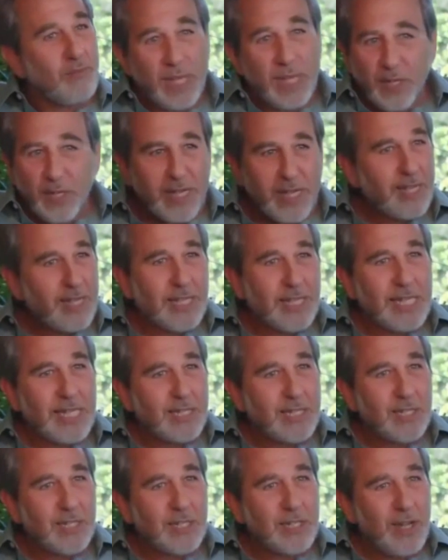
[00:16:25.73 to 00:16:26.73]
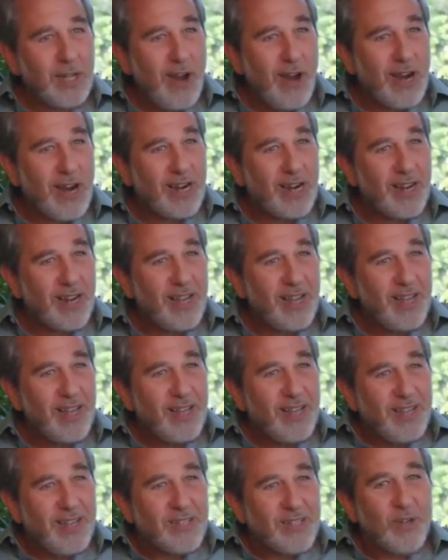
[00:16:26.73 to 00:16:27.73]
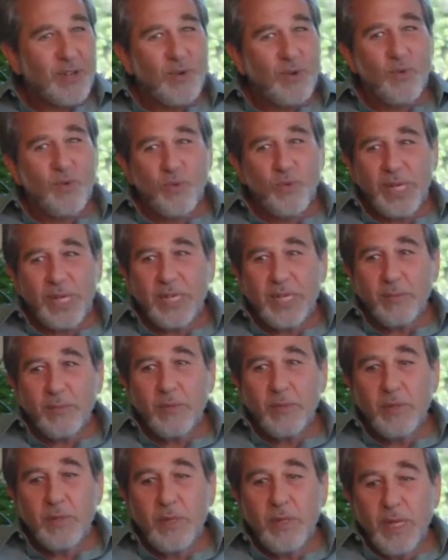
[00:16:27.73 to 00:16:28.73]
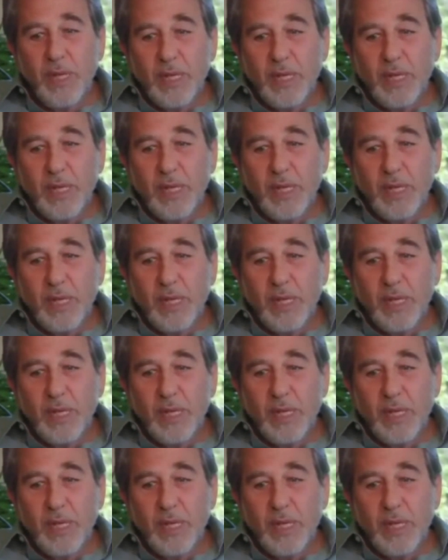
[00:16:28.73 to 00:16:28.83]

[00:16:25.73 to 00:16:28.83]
then the healing doesn't start. So we